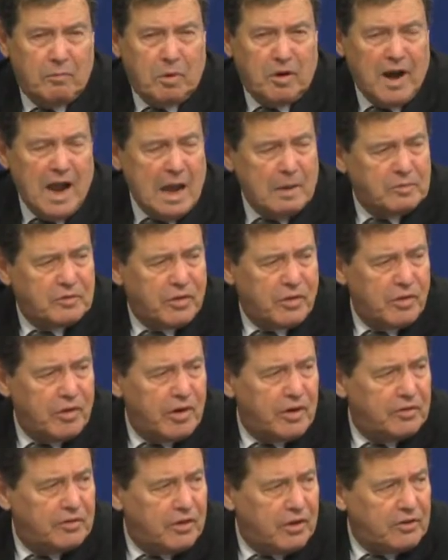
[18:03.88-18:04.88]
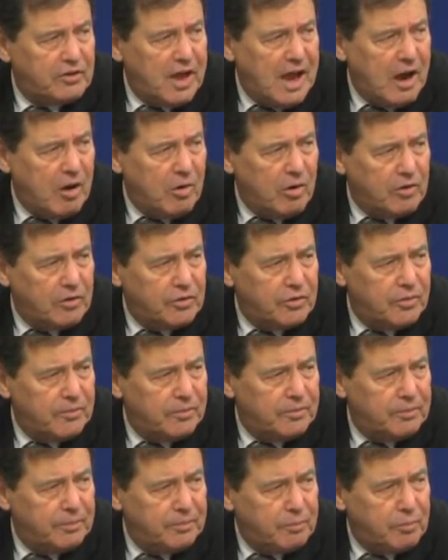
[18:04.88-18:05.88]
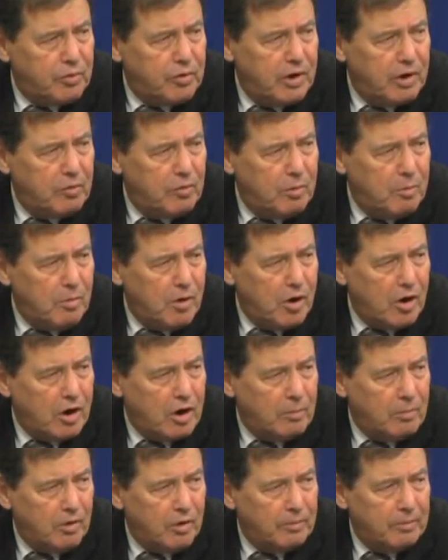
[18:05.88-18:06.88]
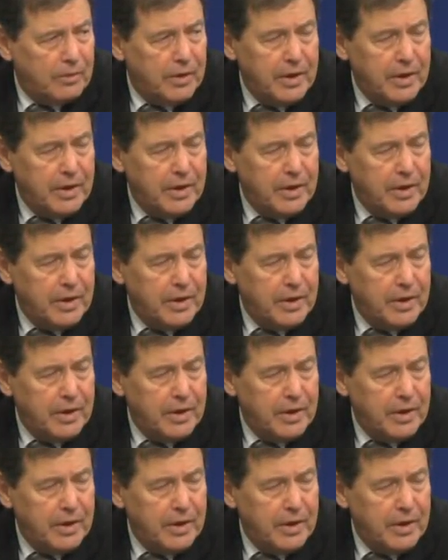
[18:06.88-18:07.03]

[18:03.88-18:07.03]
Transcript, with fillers: perhaps thirty-six hours. Pretty remarcable.